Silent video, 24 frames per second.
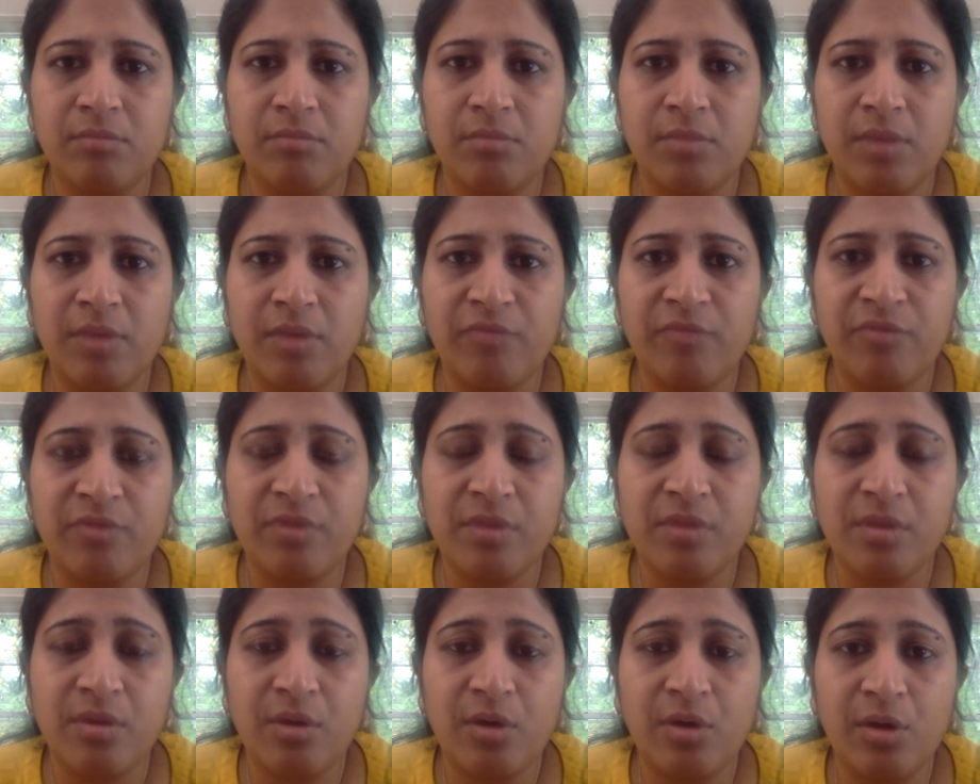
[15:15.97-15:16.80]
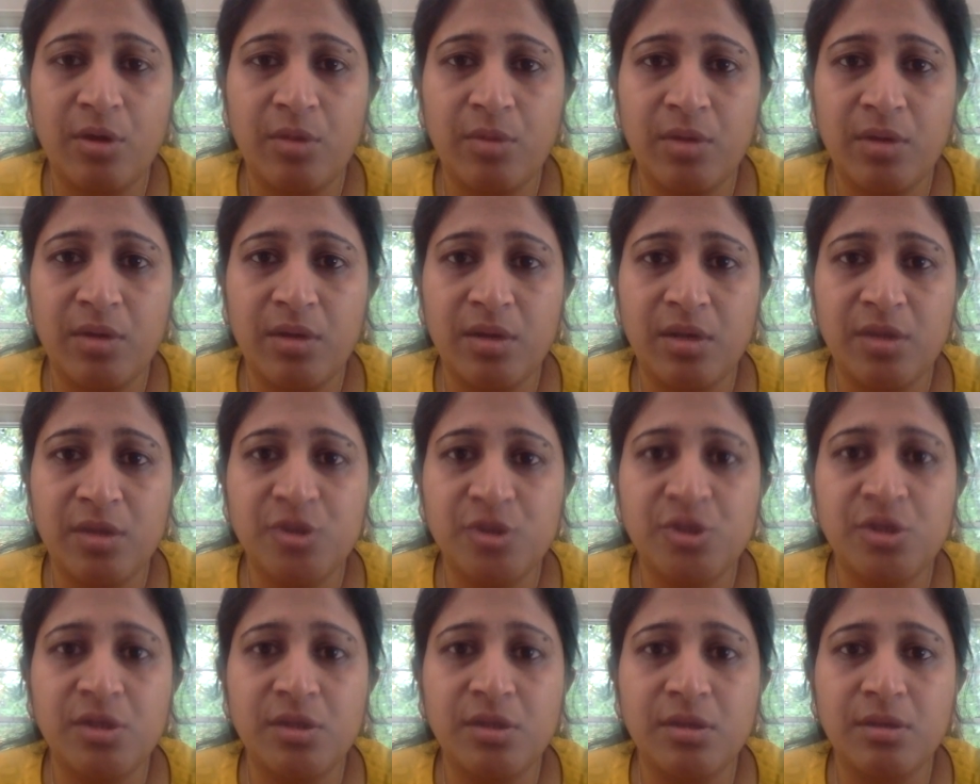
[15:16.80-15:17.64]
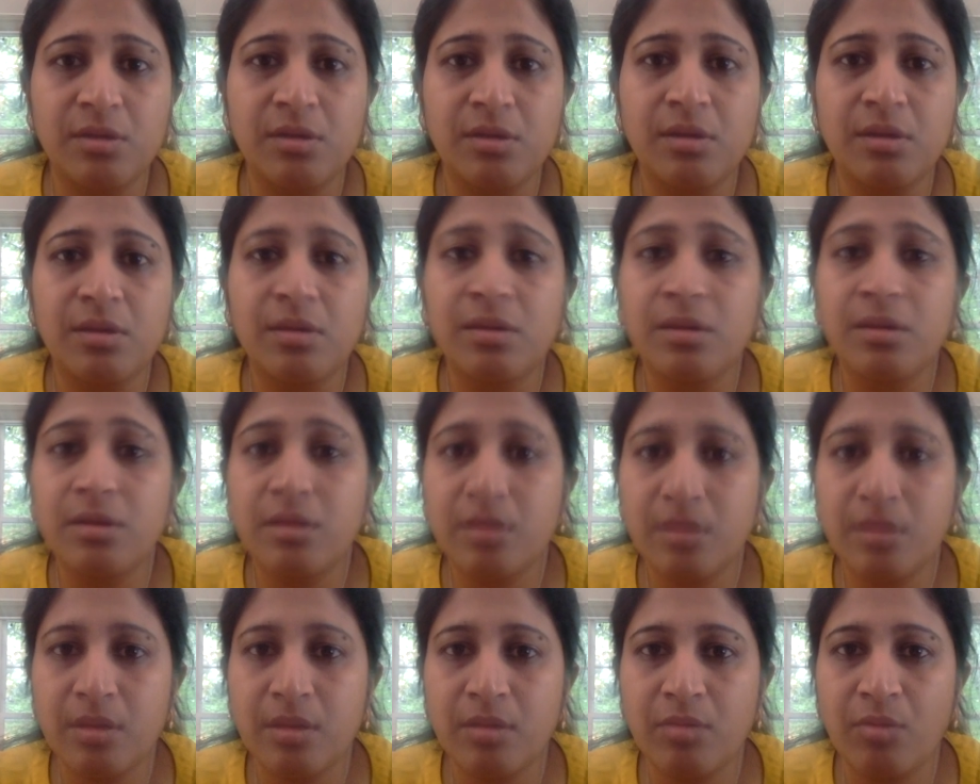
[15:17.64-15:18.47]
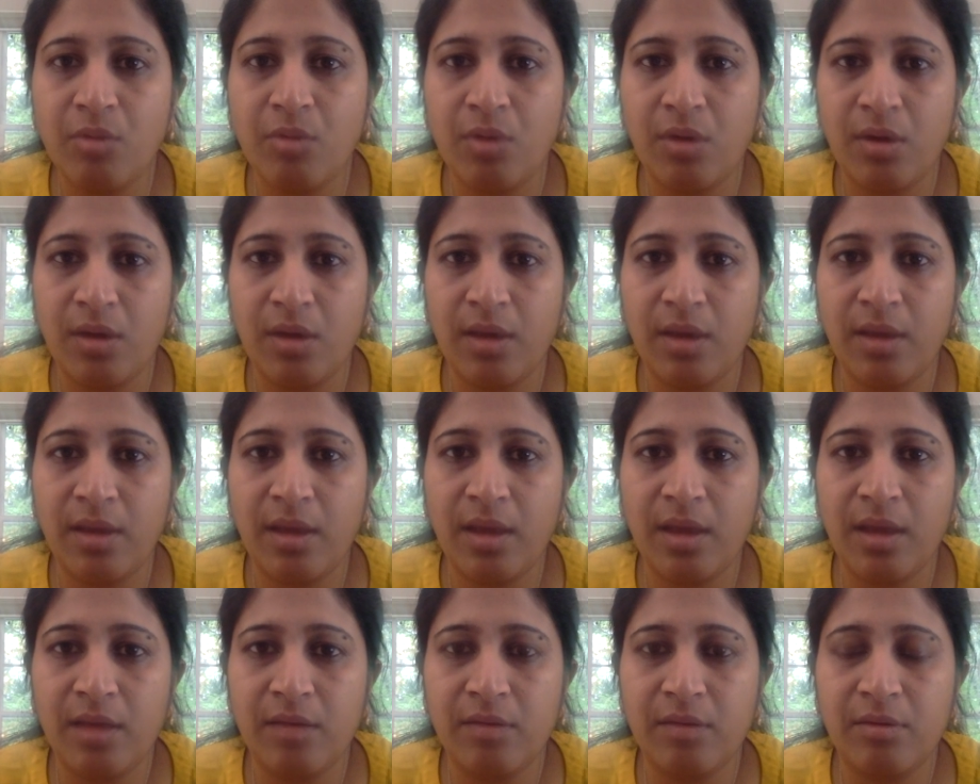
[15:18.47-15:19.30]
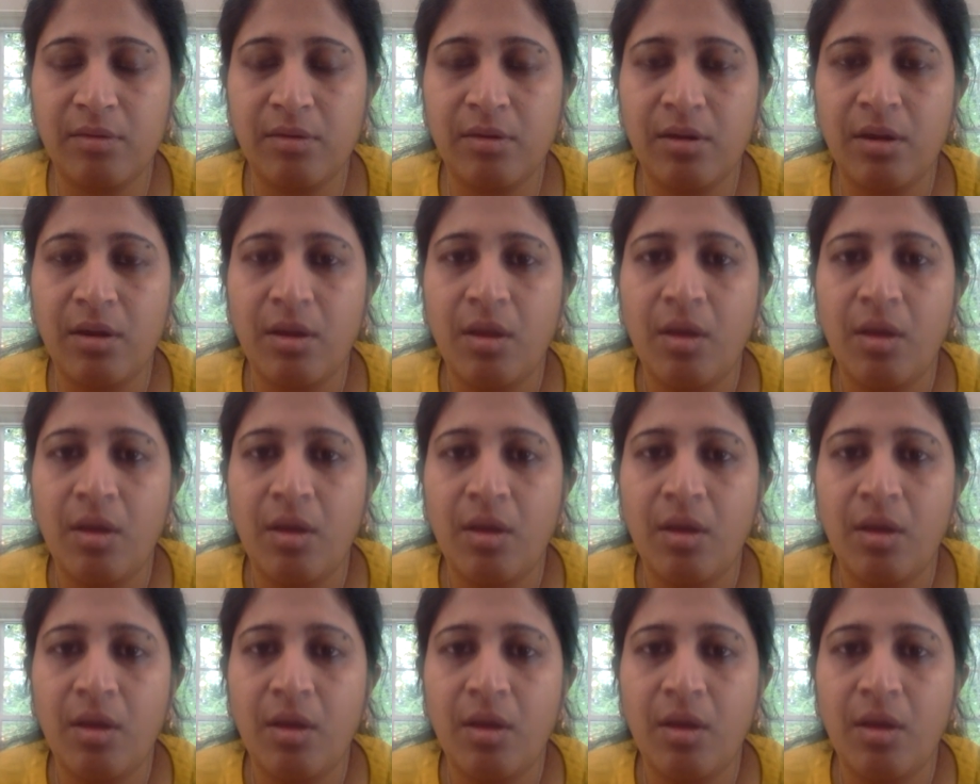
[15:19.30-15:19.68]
reference documentation, this is what I gather,